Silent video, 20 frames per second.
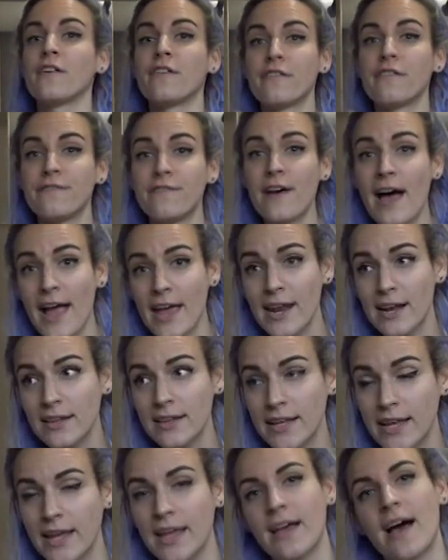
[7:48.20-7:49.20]

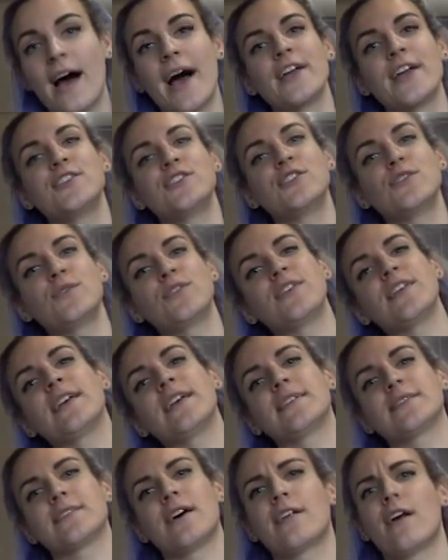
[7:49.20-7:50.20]
Finally, I do
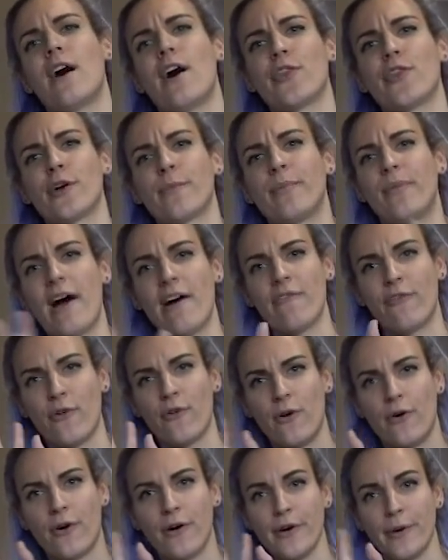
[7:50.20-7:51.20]
things on other
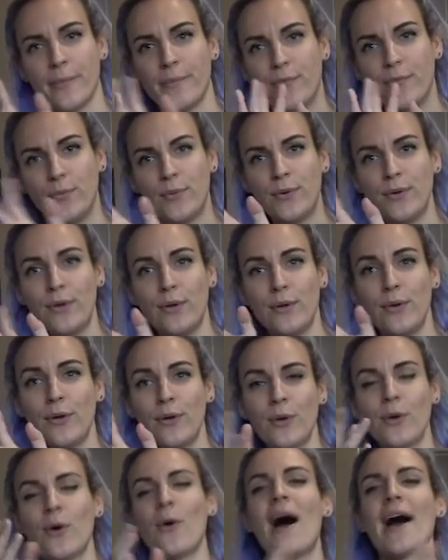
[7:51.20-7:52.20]
platforms. Woo!
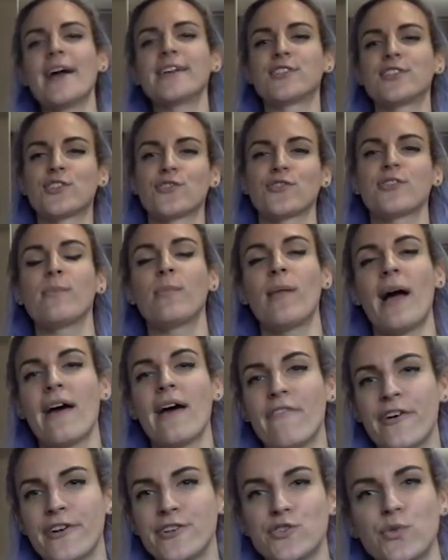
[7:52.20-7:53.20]
I stream
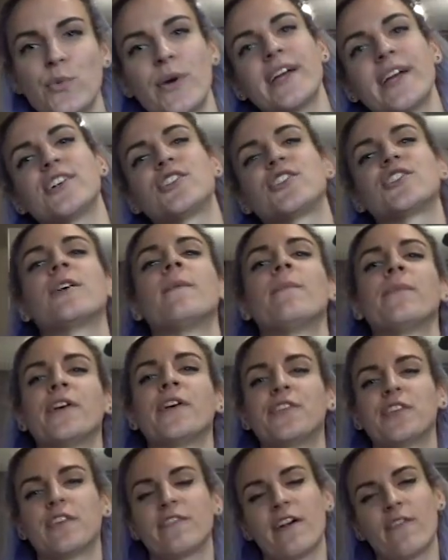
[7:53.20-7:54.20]
live on Twitch.
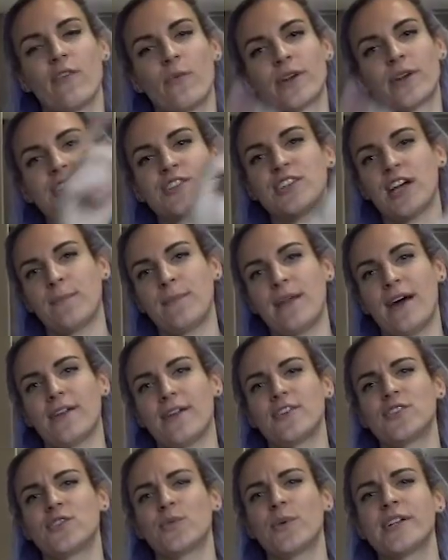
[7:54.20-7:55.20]
So if you ever want to check me
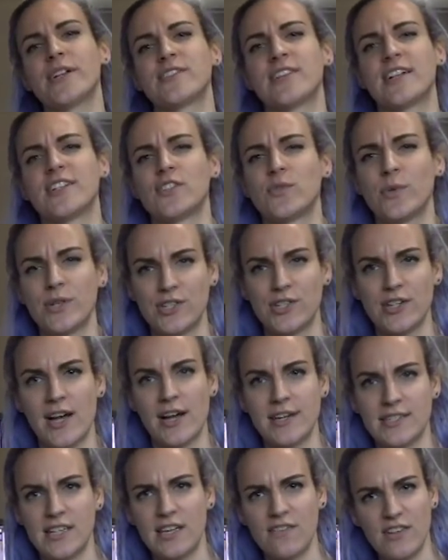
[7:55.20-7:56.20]
out on Twitch, that's
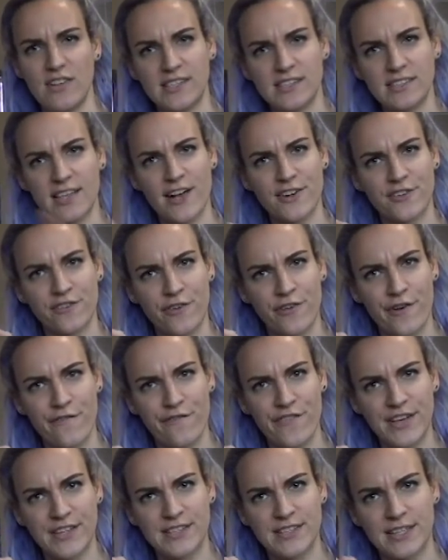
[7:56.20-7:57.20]
twitch.tv slash
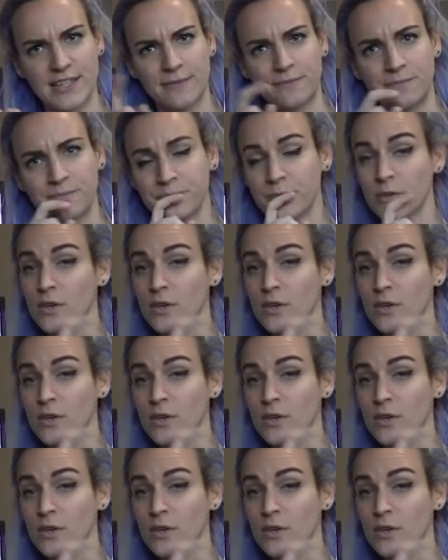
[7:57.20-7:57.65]
vertvixen.